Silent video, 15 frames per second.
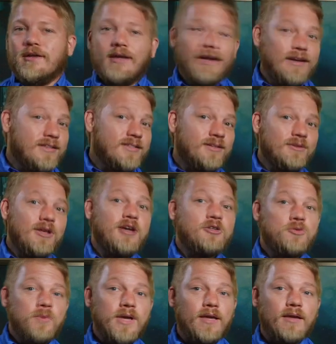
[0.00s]
And until next
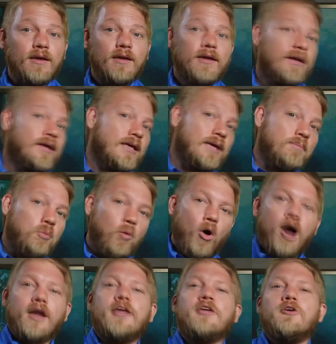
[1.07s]
week, keep
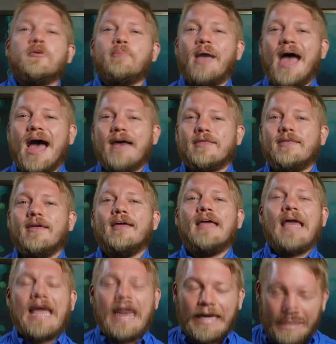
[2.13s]
walking your path
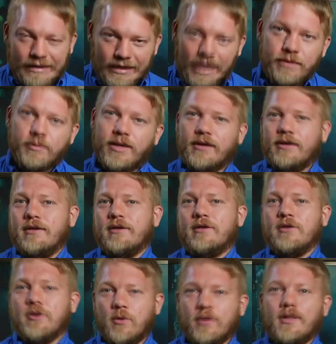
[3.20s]
and claiming
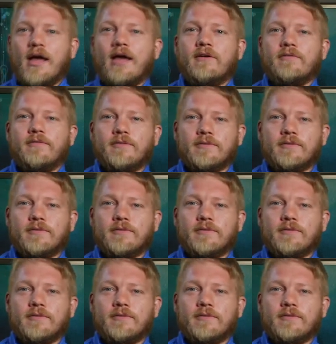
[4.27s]
your life.